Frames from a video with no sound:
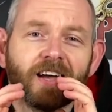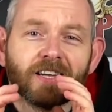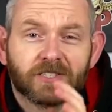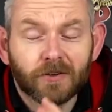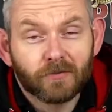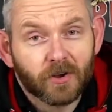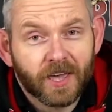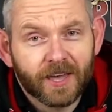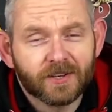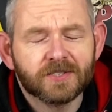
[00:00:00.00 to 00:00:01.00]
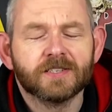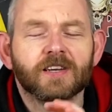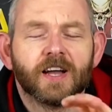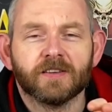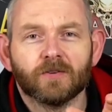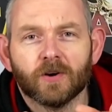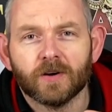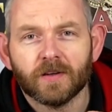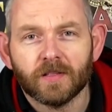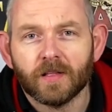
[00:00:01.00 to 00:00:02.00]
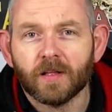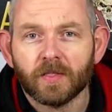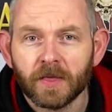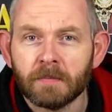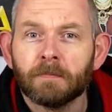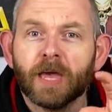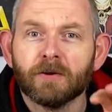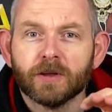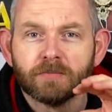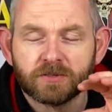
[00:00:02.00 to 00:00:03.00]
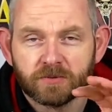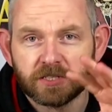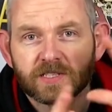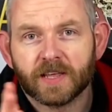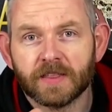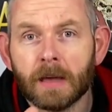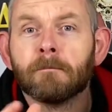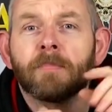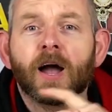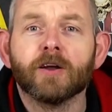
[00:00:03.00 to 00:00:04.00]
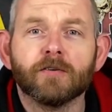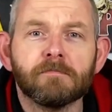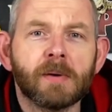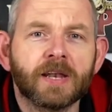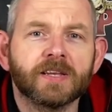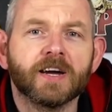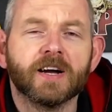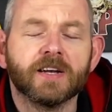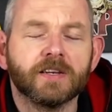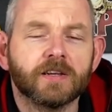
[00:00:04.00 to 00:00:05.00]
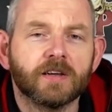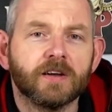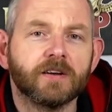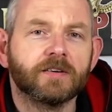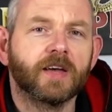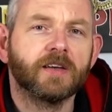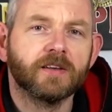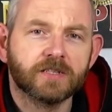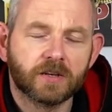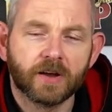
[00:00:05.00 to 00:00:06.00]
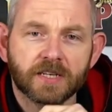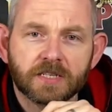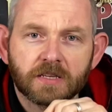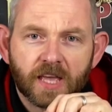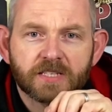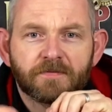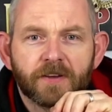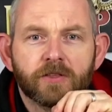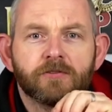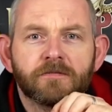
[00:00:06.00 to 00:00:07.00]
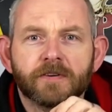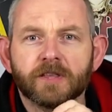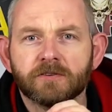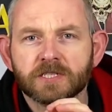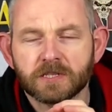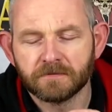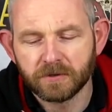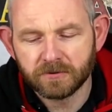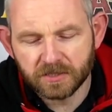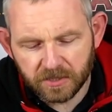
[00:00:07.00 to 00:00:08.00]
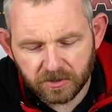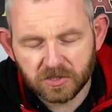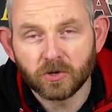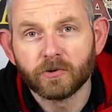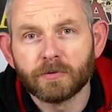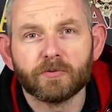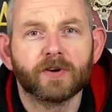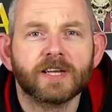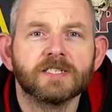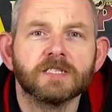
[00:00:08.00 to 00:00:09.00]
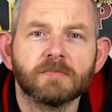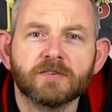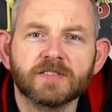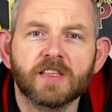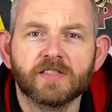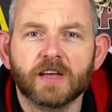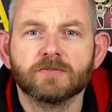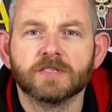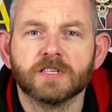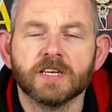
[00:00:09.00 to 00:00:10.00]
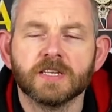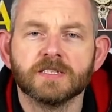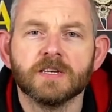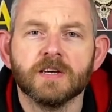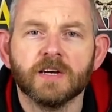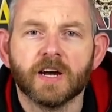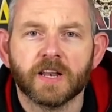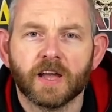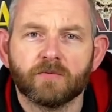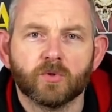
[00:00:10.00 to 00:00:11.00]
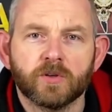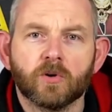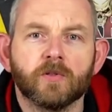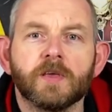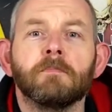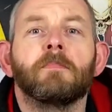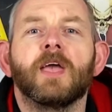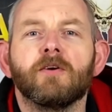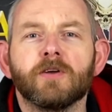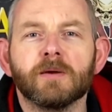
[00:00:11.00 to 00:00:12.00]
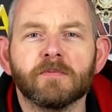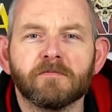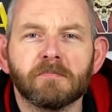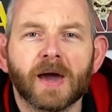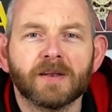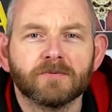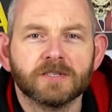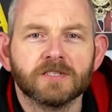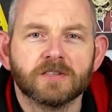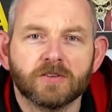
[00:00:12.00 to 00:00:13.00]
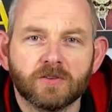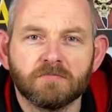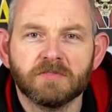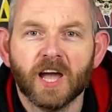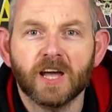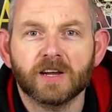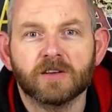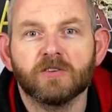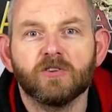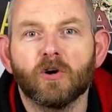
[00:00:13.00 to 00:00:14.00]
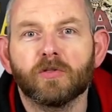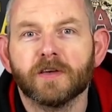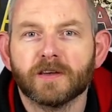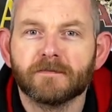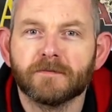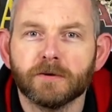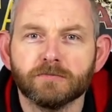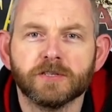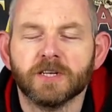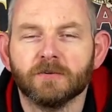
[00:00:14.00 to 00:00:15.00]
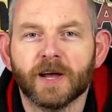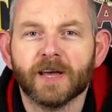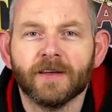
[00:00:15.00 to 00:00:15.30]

you've got Chaos and you've got the Imperium, so which is like the empire of mankind. Okay, so as it gets further and further into the future, so the story progresses about 10,000 years, and you have what they call the Imperium of Man, which is a dark gothic future where